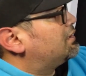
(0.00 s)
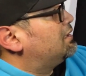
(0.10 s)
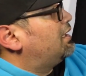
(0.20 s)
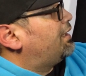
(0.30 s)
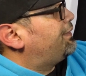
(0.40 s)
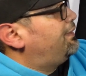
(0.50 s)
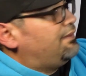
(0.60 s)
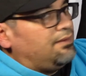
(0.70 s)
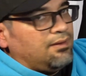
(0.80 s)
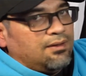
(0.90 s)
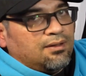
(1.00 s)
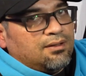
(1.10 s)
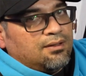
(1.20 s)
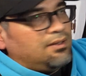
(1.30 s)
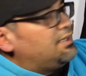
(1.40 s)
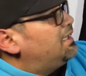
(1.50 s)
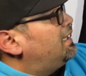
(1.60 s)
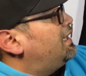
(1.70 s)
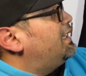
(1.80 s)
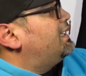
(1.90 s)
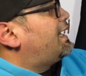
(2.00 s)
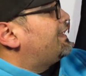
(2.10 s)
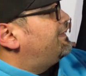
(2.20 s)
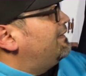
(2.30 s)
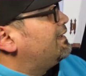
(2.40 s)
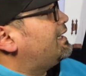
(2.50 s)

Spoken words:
cloth. And I think